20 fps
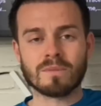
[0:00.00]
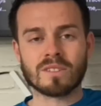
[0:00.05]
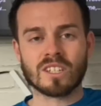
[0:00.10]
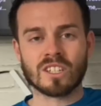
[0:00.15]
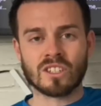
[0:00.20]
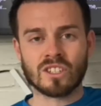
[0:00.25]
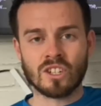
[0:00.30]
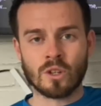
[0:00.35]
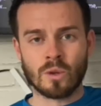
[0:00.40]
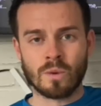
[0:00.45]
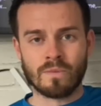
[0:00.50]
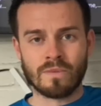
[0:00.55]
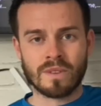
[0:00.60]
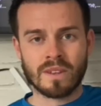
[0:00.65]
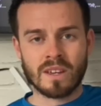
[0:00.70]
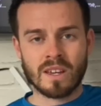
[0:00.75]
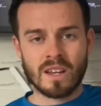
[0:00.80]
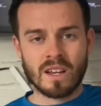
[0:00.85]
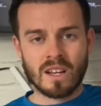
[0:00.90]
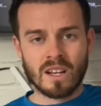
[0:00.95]
to do.
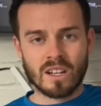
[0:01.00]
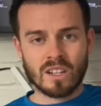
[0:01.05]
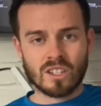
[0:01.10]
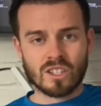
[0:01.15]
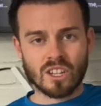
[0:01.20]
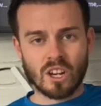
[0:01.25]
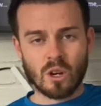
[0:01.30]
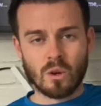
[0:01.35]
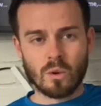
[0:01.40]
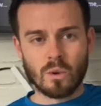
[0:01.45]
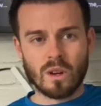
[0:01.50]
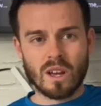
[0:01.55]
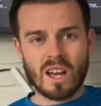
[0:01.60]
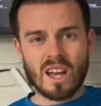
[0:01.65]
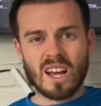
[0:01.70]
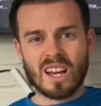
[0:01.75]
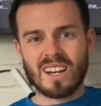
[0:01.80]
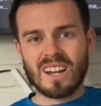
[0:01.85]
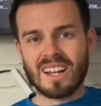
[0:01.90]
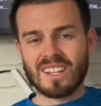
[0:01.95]
So
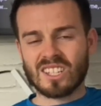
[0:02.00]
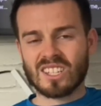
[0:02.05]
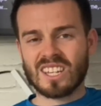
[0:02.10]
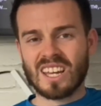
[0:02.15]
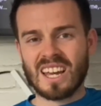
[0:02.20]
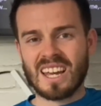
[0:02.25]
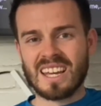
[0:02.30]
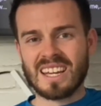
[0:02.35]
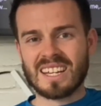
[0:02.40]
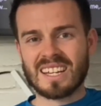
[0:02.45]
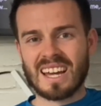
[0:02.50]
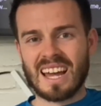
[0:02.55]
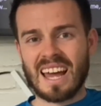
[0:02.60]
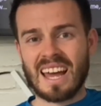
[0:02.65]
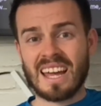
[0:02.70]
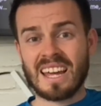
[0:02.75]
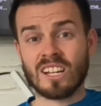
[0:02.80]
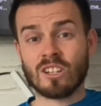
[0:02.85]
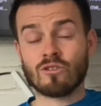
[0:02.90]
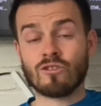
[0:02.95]
let's take
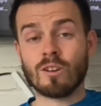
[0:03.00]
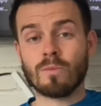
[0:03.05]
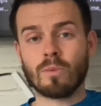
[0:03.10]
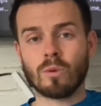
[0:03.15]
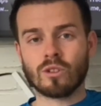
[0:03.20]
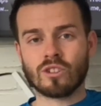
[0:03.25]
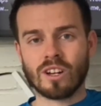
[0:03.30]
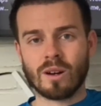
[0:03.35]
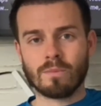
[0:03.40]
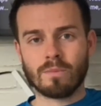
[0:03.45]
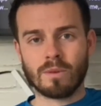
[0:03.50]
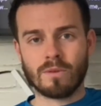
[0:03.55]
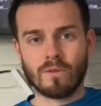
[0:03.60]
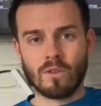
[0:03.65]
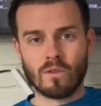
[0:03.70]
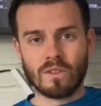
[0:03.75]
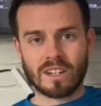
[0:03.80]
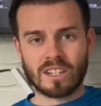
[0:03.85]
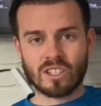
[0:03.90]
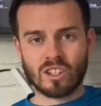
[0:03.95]
a triple jumper,
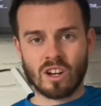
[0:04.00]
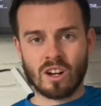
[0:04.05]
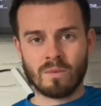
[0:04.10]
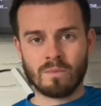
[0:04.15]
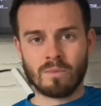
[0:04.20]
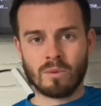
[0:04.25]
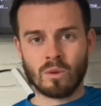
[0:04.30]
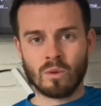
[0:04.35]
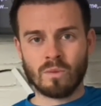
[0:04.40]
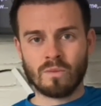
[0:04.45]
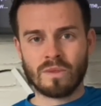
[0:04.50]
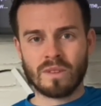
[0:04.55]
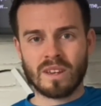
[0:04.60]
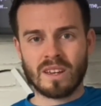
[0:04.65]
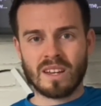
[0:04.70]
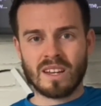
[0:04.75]
for example.